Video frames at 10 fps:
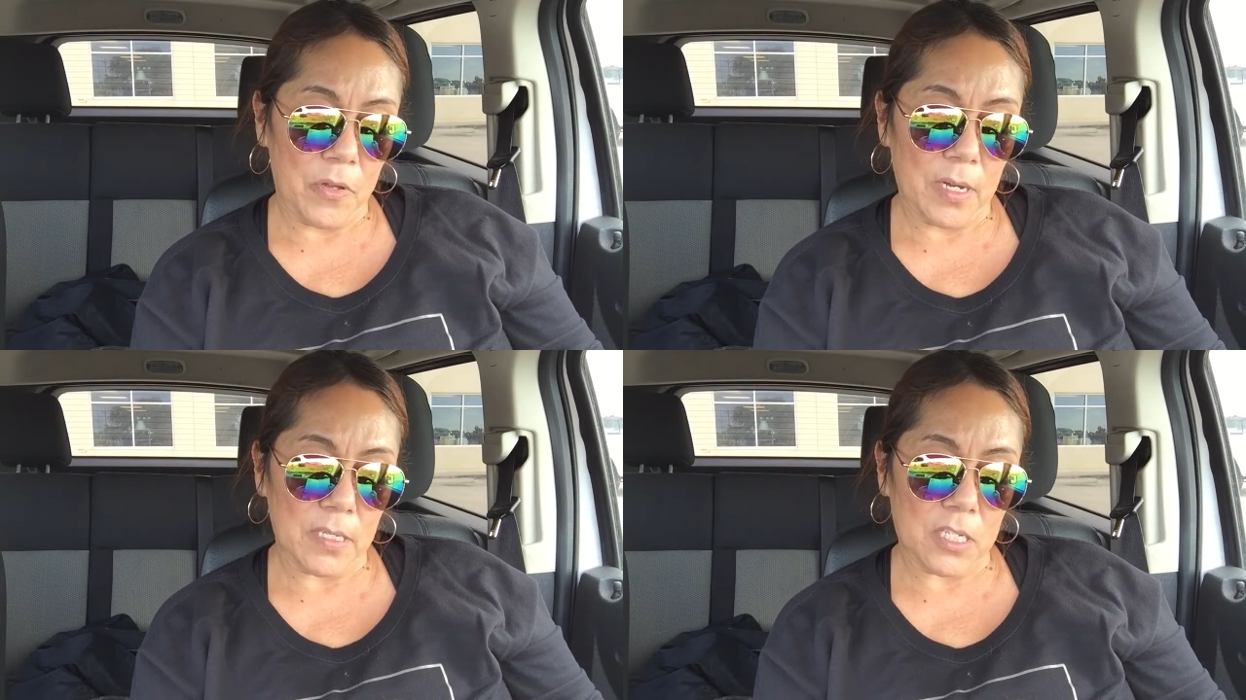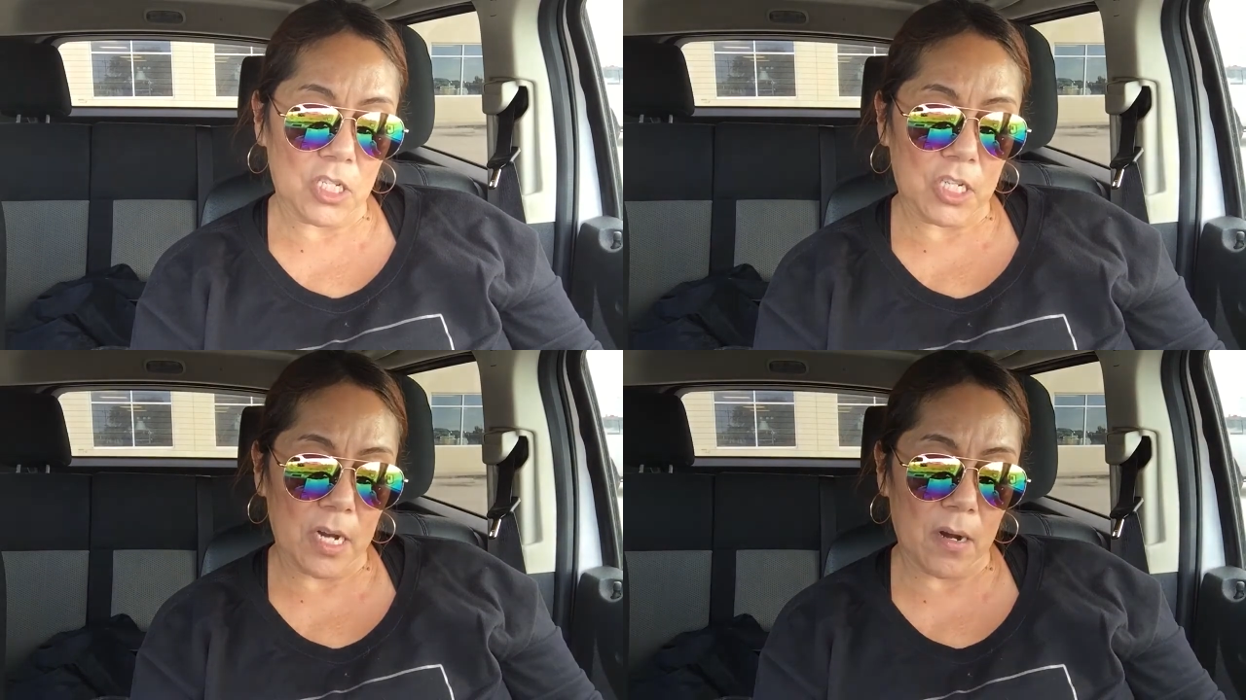you can
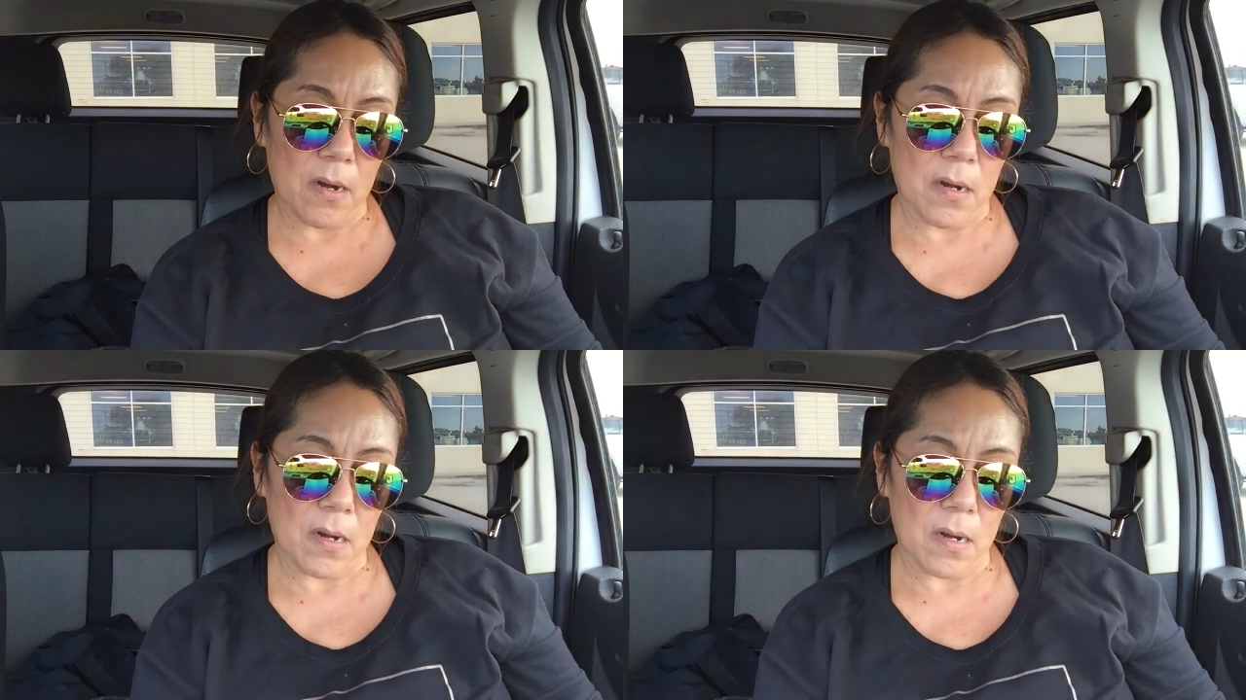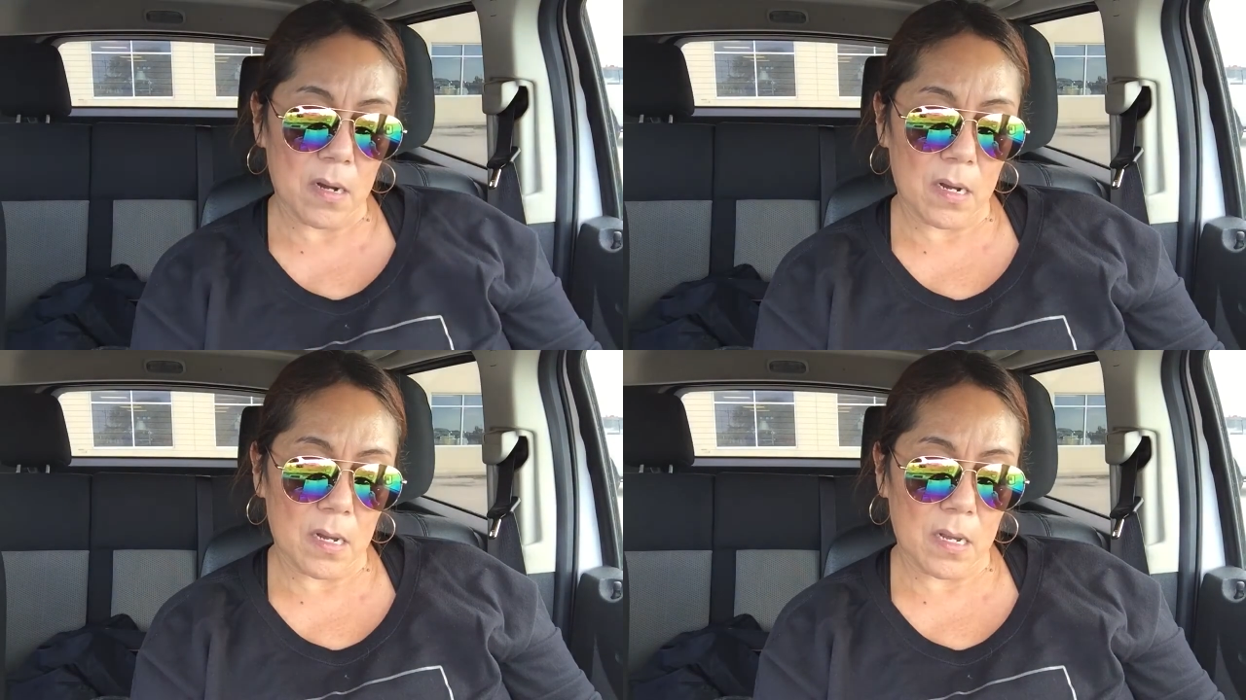share
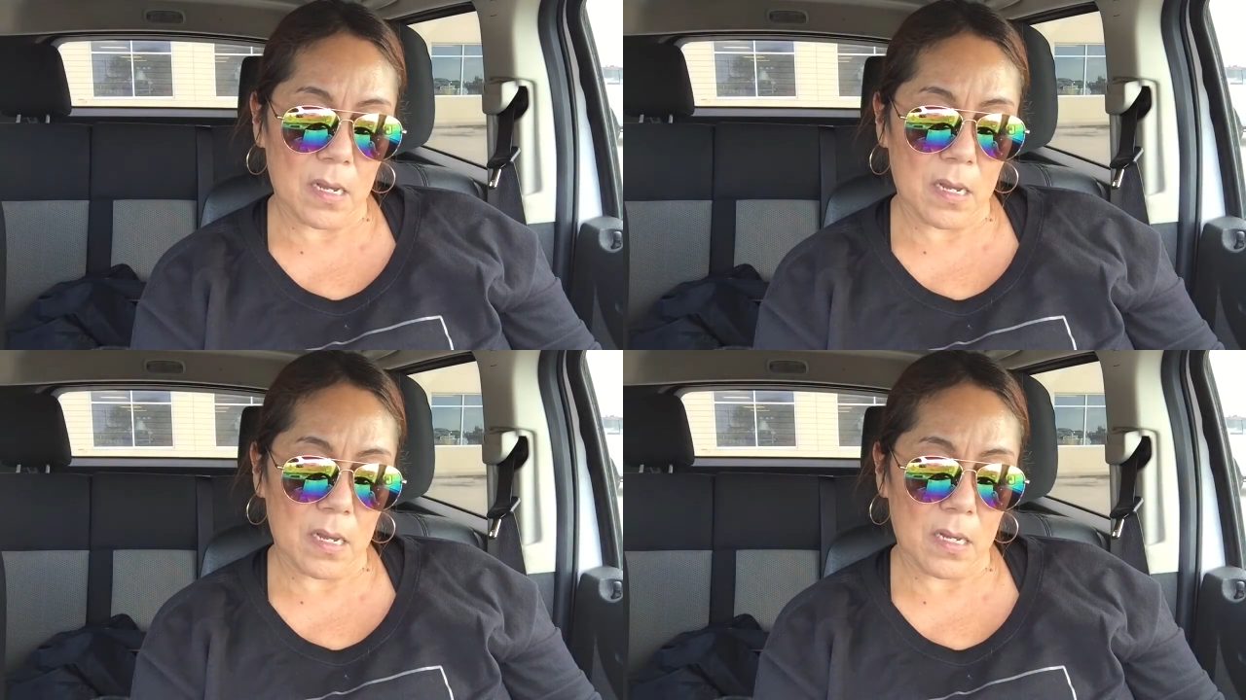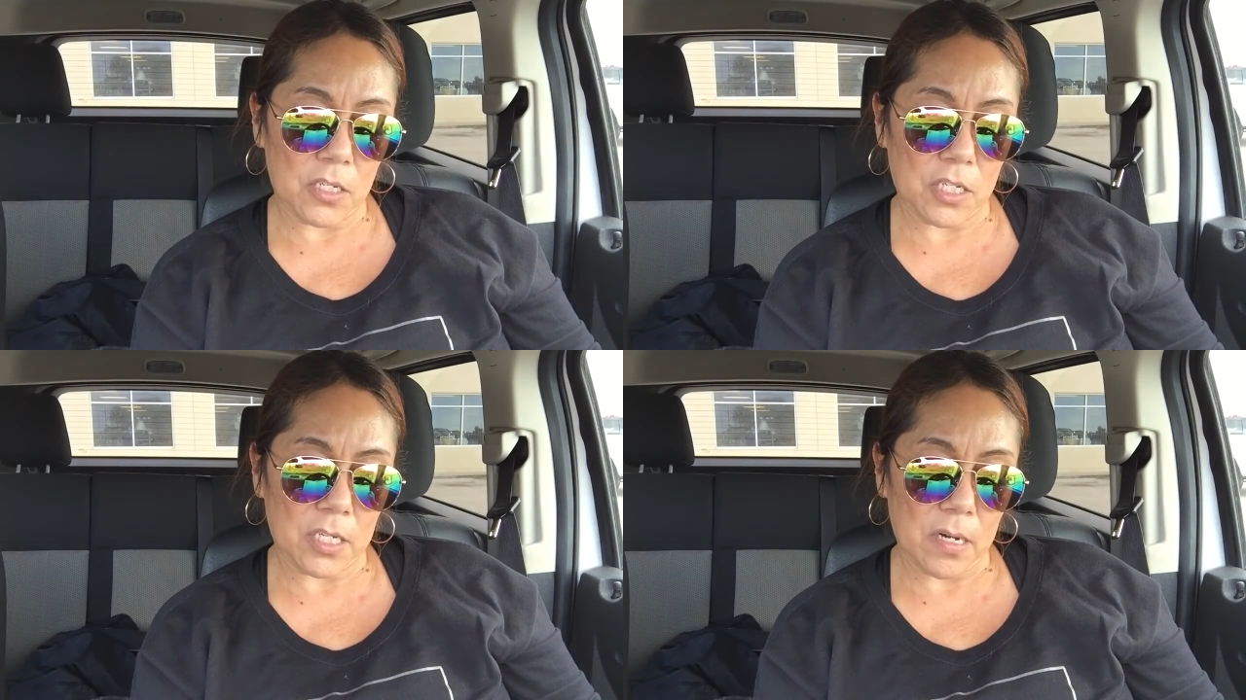
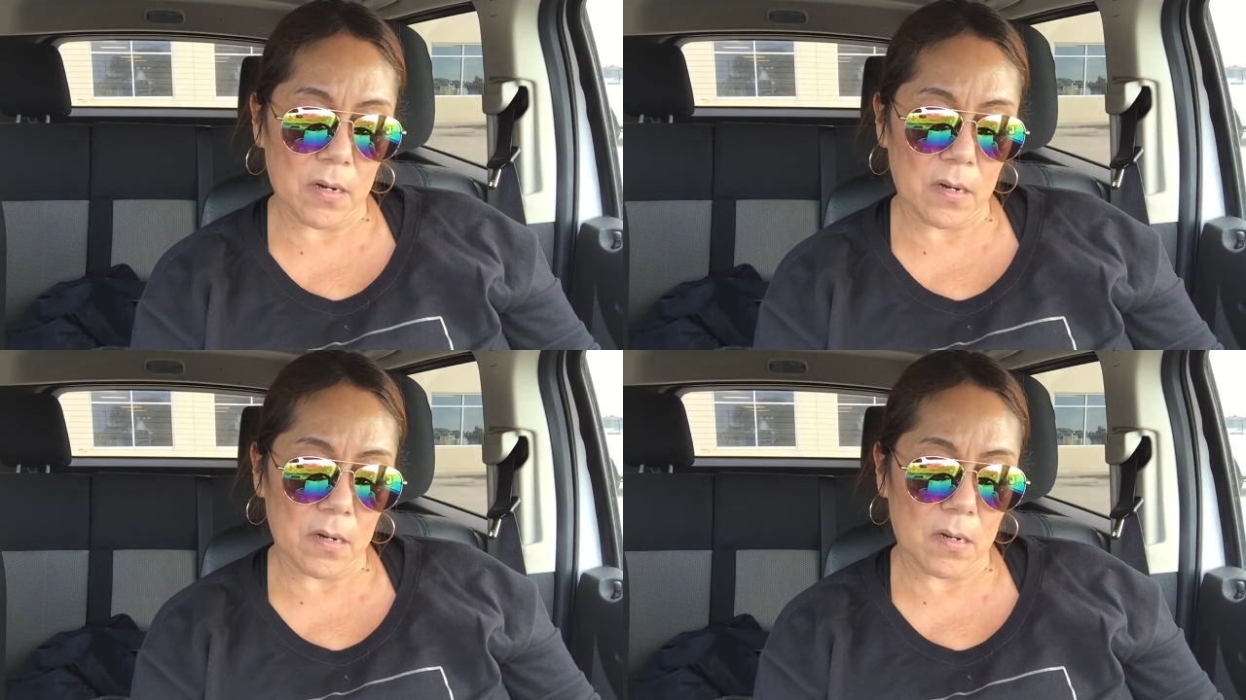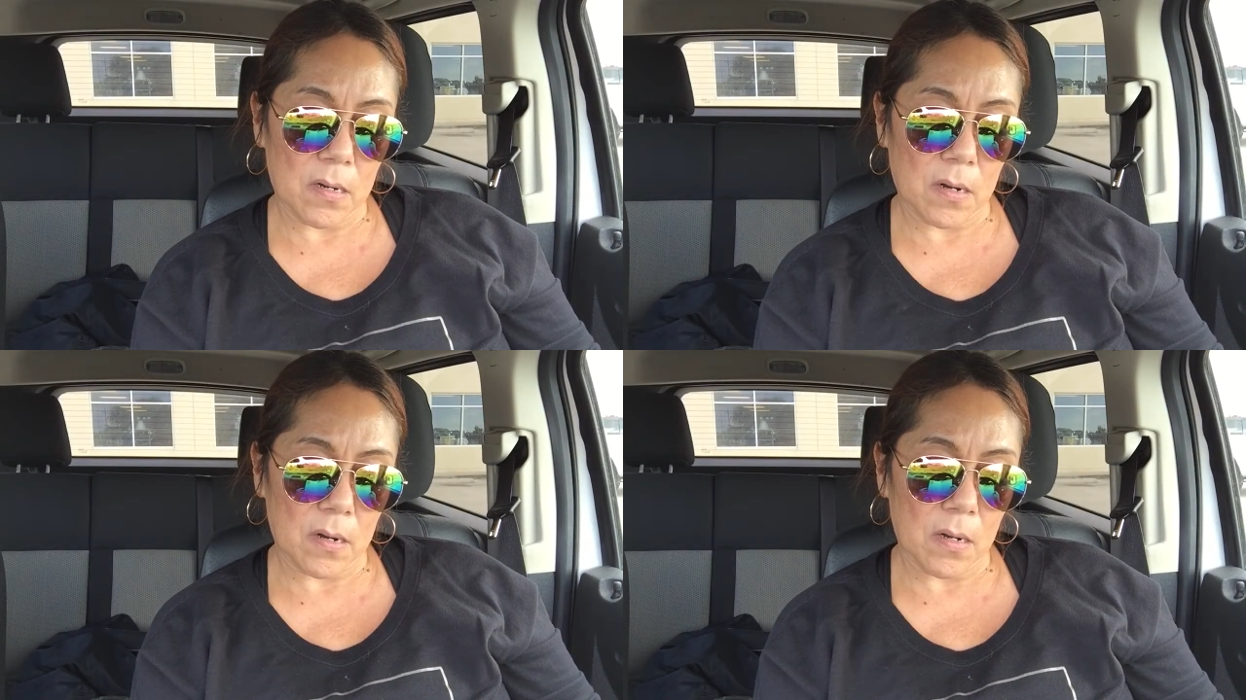share card.